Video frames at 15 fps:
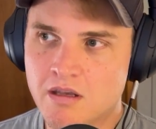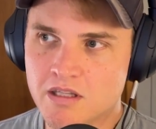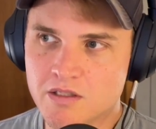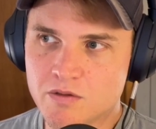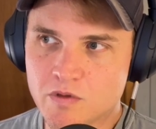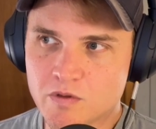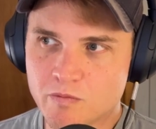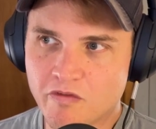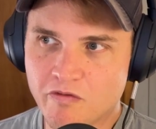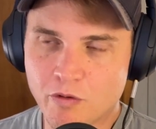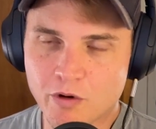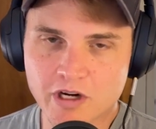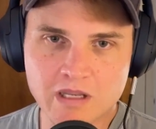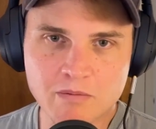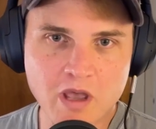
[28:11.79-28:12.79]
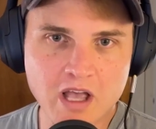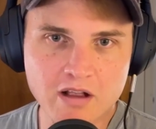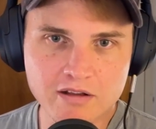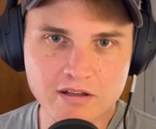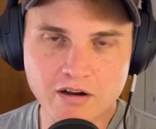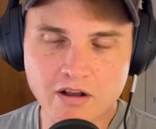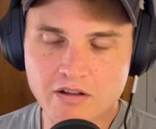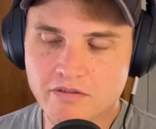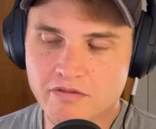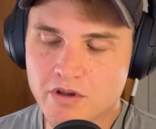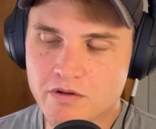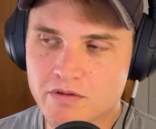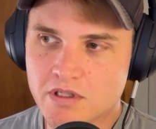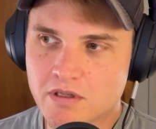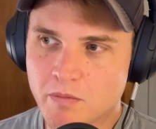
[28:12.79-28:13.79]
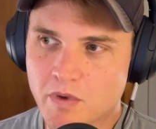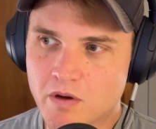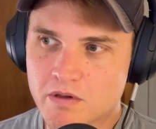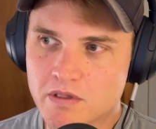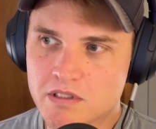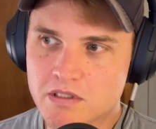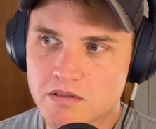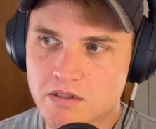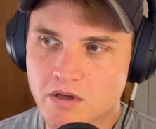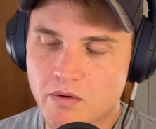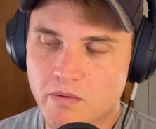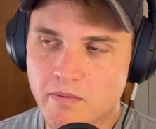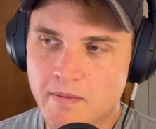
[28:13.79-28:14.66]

This was before email and all of those components. So